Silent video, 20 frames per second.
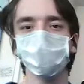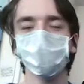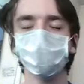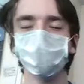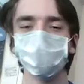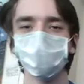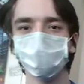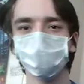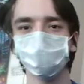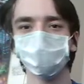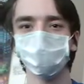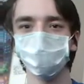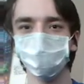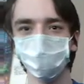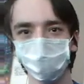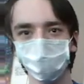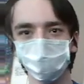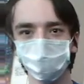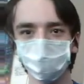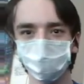Against a
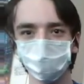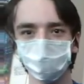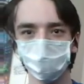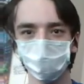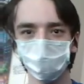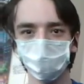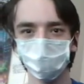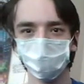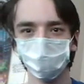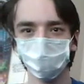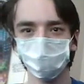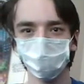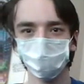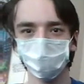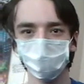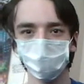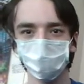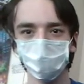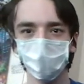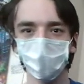movie star?
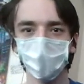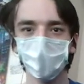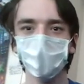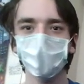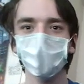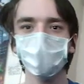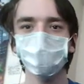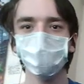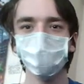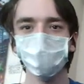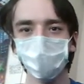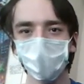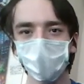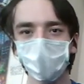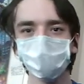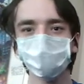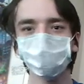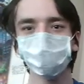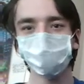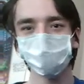
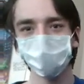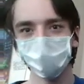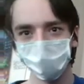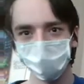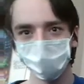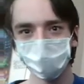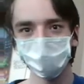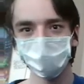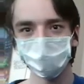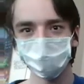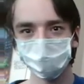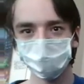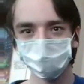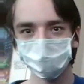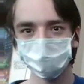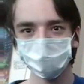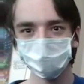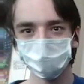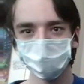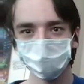Bitch, please.